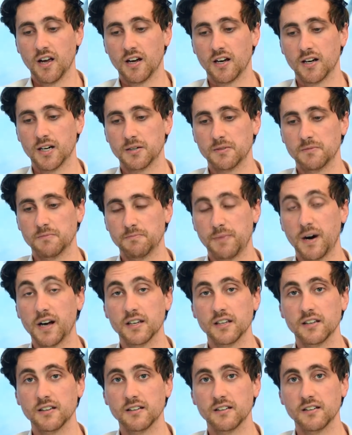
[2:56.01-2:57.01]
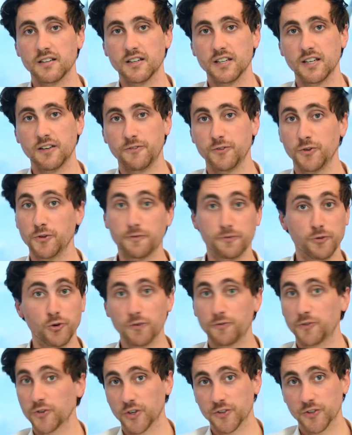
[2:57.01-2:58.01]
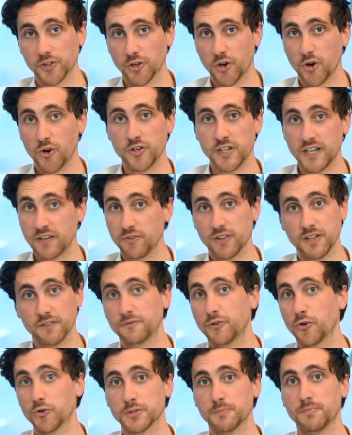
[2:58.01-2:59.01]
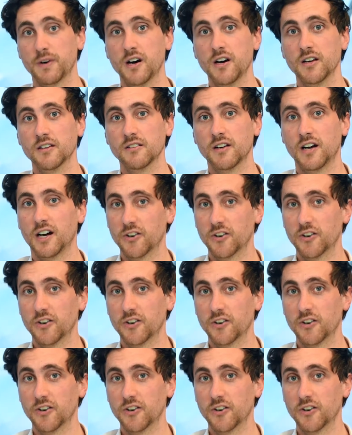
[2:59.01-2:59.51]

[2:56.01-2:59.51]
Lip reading: But if you forfeit on the loan and everything falls apart,